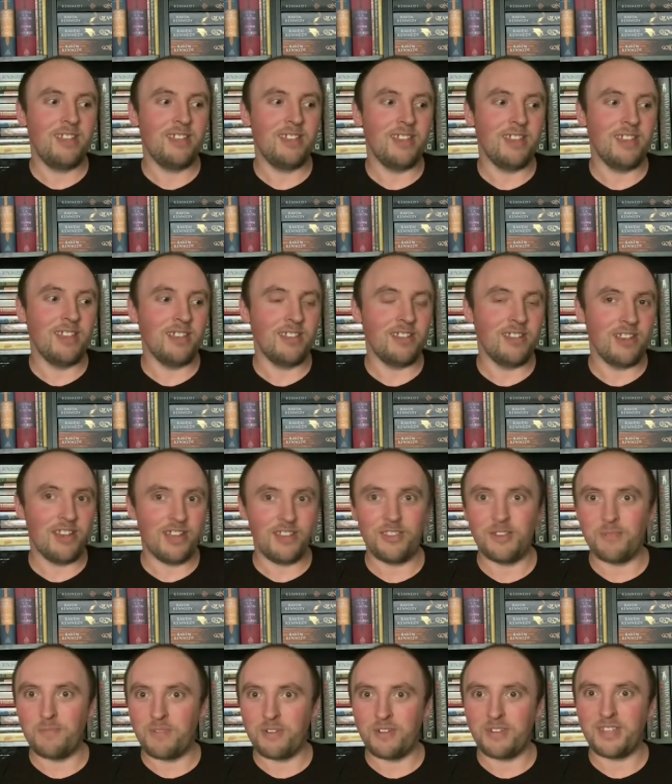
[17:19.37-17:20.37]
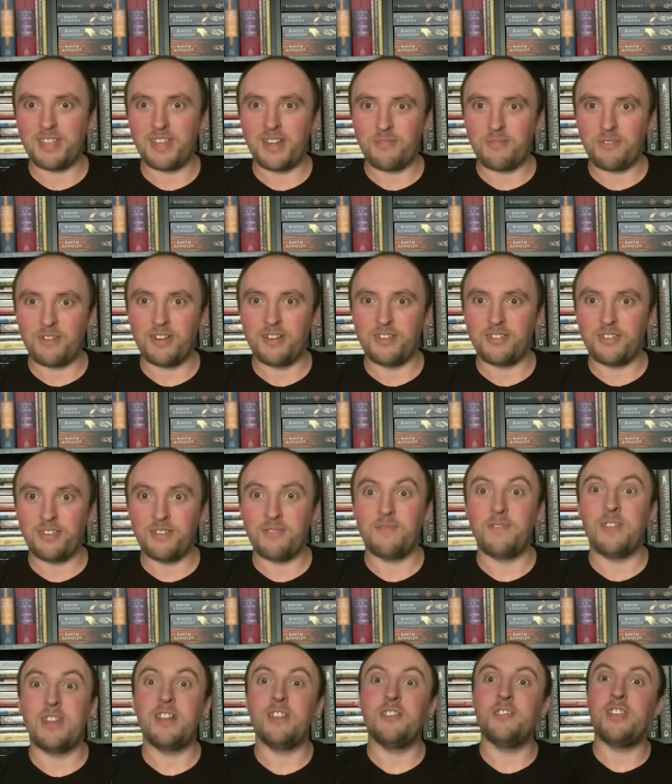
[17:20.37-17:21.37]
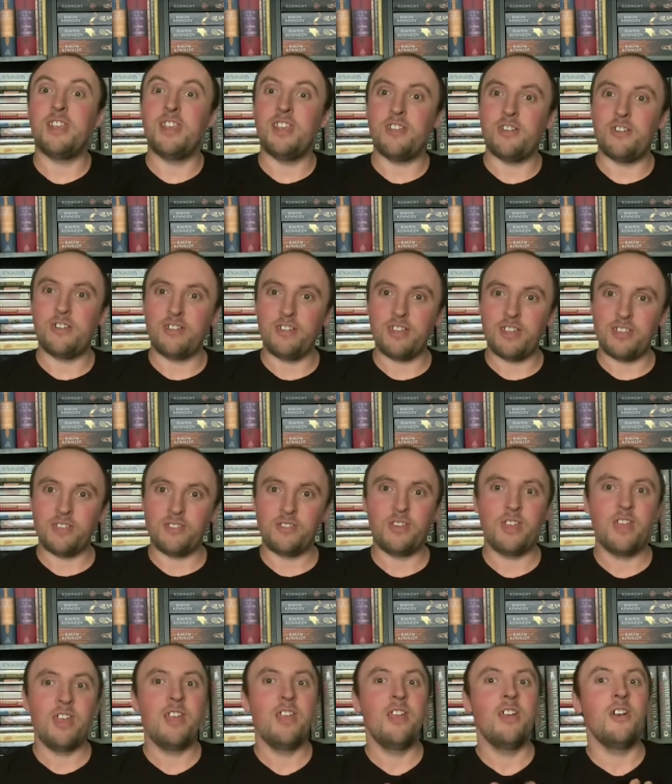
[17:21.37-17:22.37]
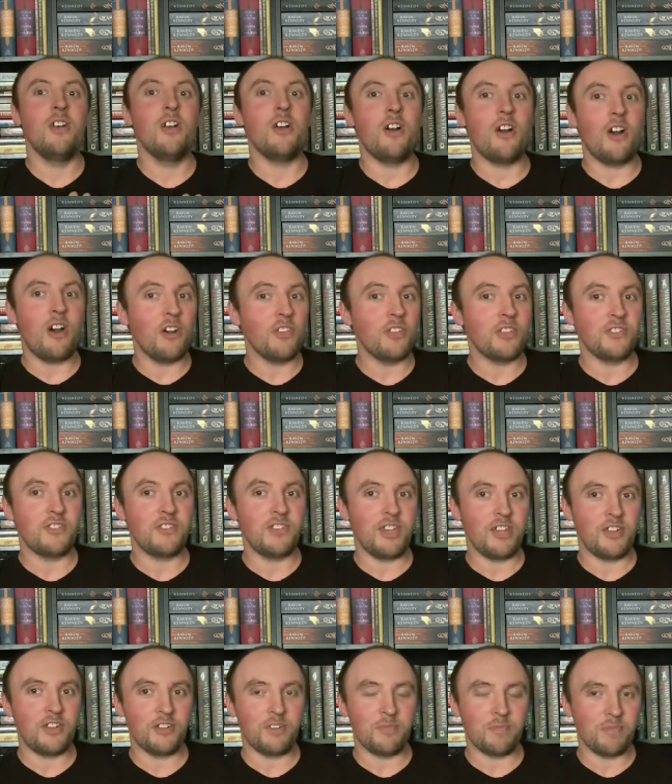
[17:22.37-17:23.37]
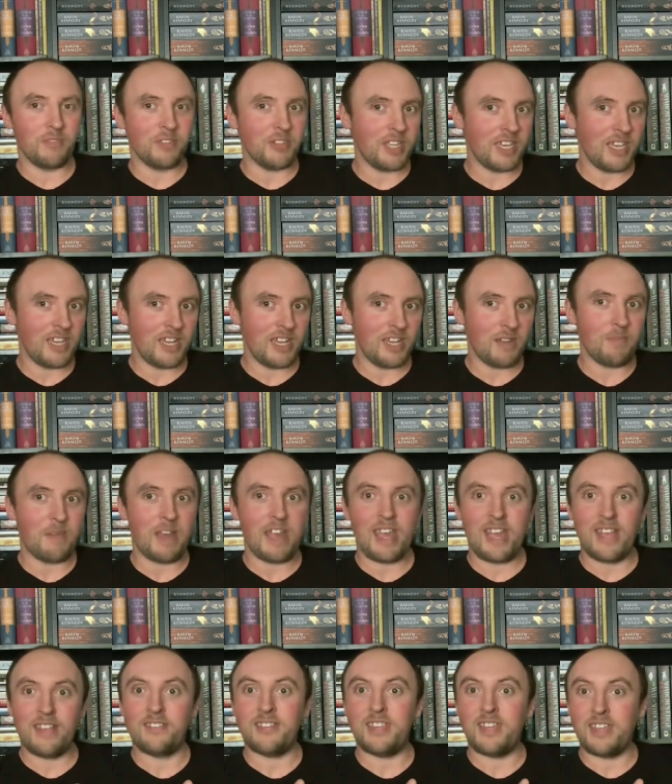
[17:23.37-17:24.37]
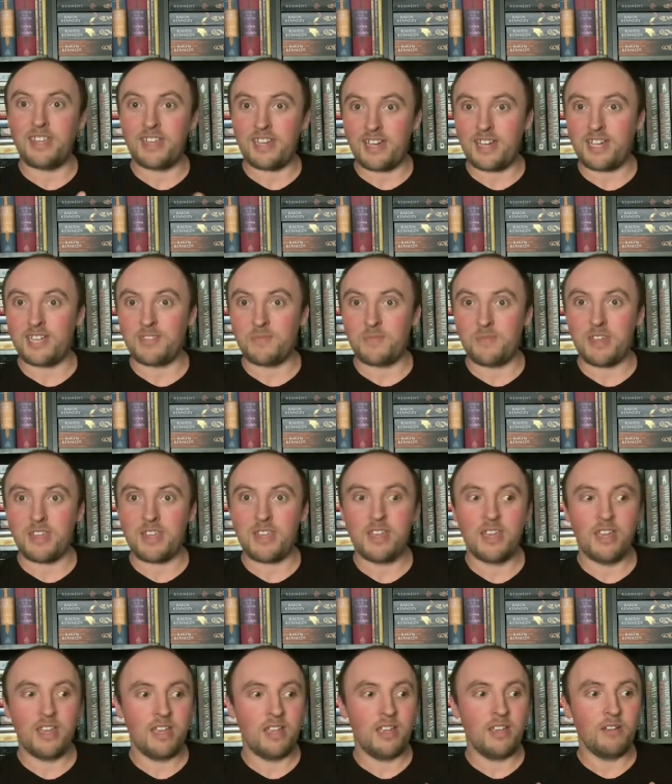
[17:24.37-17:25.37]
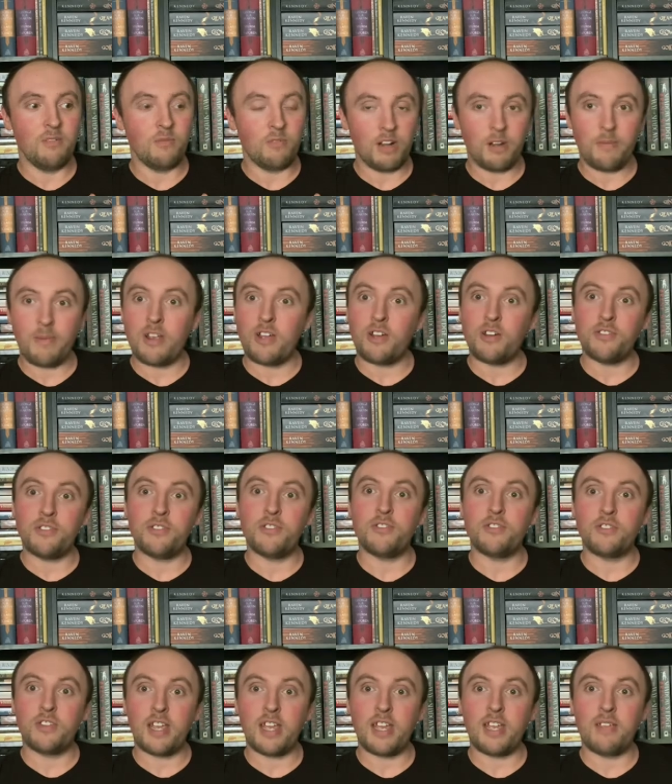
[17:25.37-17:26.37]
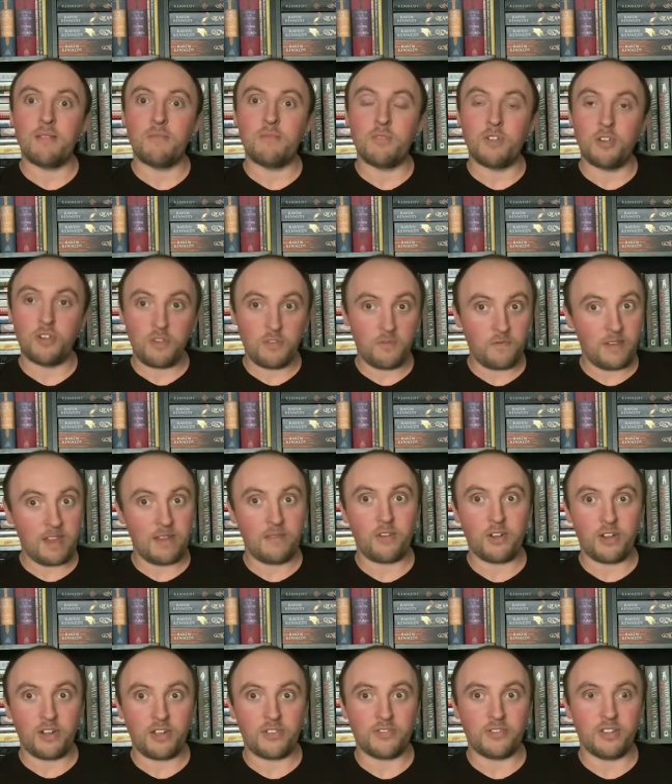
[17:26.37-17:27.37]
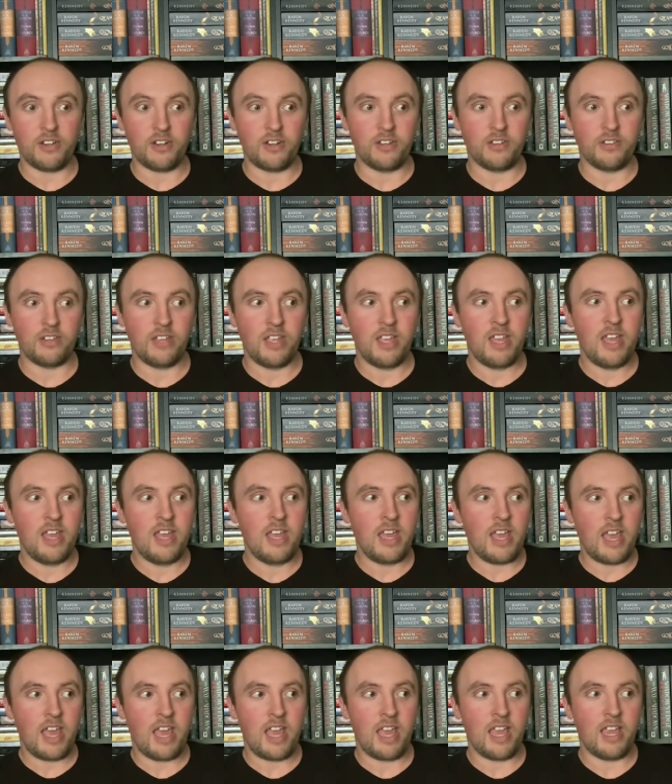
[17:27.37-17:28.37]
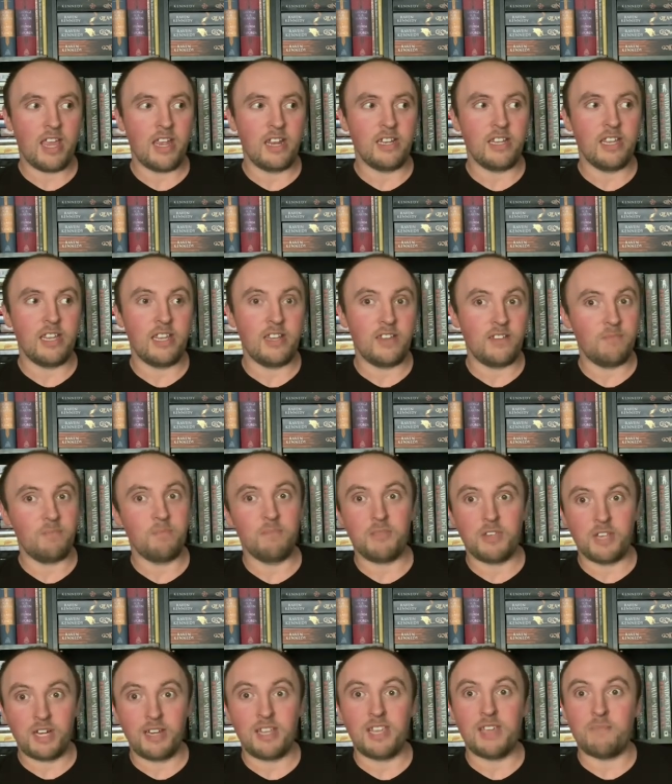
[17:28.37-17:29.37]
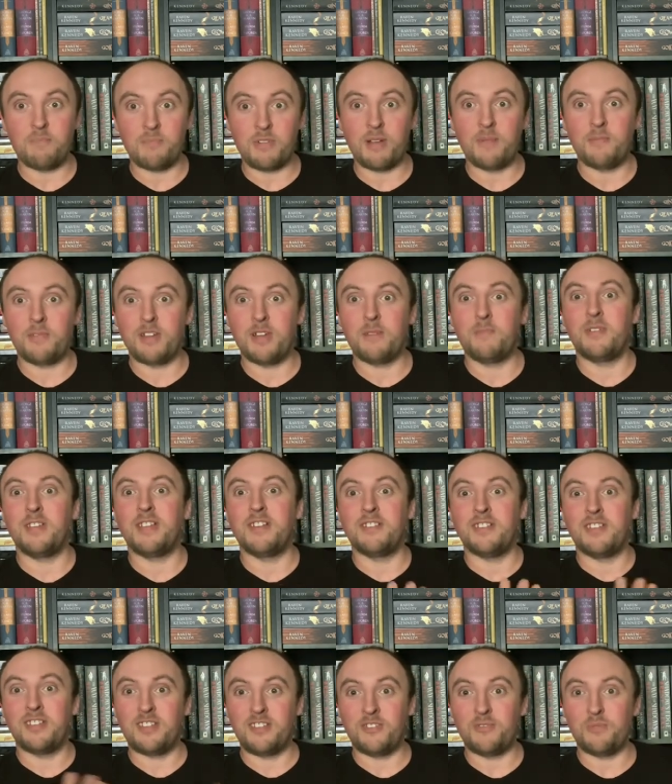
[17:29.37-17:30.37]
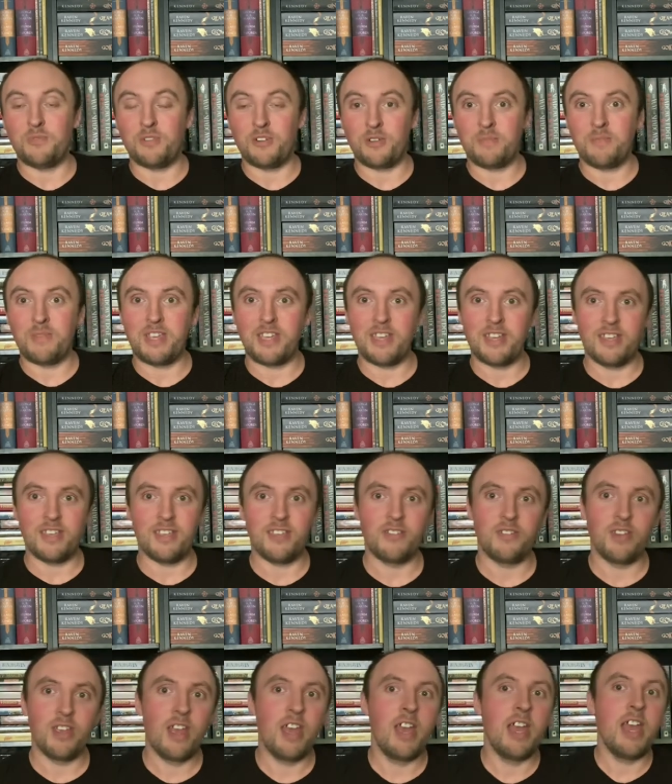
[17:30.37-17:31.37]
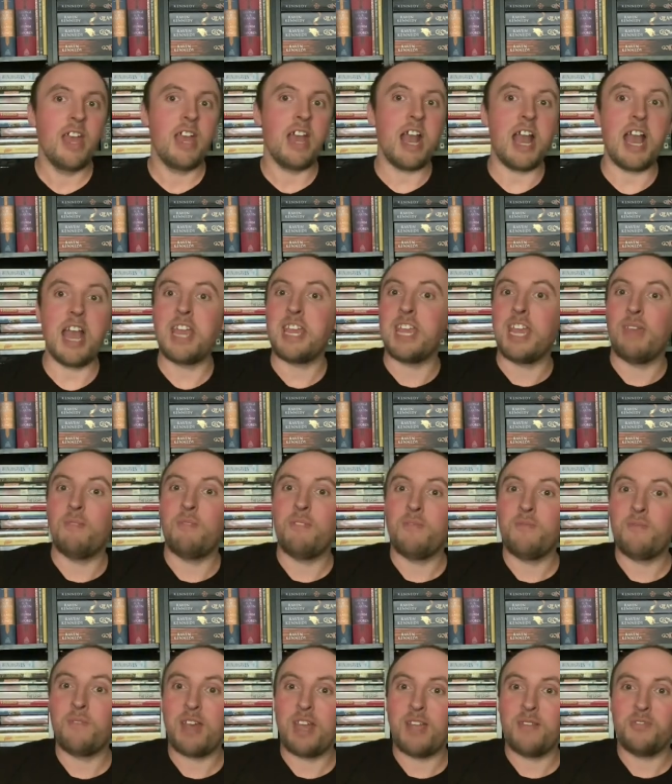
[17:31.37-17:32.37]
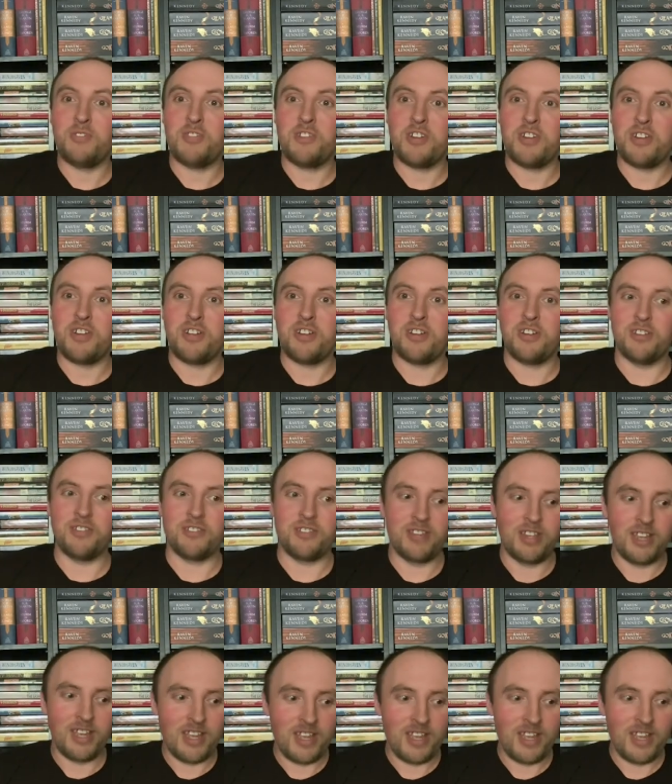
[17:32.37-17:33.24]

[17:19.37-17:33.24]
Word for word: the, the other book that I wanted to finish in August, All the Sinners Bleed by S.A. Cosby one of my all-time new favorite authors, and he's gonna get bumped up because of this book because I gave it five stars.